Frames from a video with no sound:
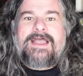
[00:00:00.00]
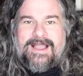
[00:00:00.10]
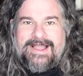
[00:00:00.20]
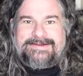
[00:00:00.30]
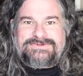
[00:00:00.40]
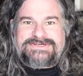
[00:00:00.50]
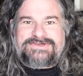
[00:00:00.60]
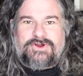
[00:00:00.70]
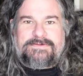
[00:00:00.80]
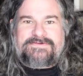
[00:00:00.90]
Hi, I'm
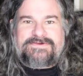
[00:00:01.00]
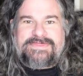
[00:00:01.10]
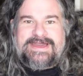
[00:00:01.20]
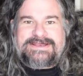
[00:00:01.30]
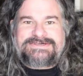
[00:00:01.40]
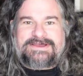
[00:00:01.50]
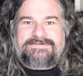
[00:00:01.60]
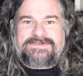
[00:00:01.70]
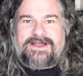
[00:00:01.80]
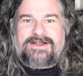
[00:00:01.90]
Jason Gorber for
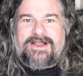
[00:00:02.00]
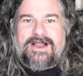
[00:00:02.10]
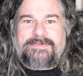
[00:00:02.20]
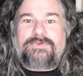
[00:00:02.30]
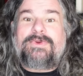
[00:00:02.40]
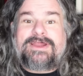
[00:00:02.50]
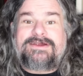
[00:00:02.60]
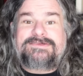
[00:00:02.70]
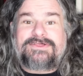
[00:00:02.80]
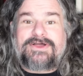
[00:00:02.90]
ThatShelf.com, and we're
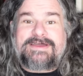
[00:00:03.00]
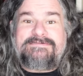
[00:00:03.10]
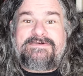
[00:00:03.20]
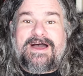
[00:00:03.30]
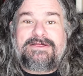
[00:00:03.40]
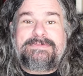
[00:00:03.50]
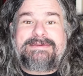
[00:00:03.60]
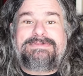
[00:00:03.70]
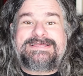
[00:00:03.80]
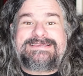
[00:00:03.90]
here to look at Vinyl
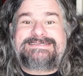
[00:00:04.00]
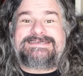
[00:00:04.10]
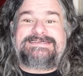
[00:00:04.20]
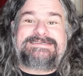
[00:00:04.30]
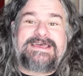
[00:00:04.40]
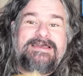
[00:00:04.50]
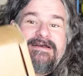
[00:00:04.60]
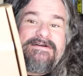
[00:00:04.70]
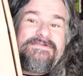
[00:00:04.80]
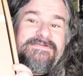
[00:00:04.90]
Me Please's
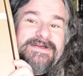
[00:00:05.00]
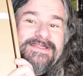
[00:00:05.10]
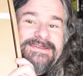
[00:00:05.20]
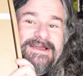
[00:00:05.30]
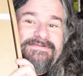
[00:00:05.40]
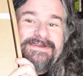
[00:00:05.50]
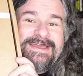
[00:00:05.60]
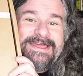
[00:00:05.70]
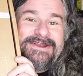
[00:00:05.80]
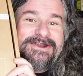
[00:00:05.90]

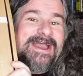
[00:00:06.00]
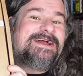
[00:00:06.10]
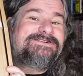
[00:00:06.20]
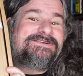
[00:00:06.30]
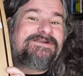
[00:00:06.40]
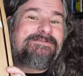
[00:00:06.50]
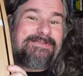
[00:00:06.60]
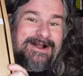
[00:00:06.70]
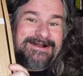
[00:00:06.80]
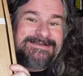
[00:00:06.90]
Philadelphia International
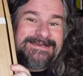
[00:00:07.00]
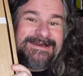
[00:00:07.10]
box